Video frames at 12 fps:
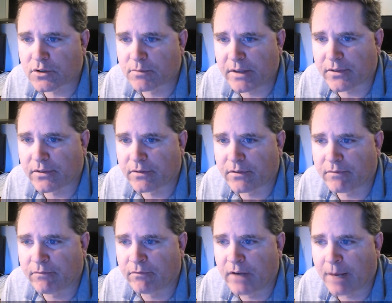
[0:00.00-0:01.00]
Smith
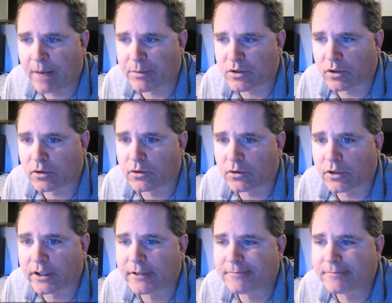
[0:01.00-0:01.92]
episode.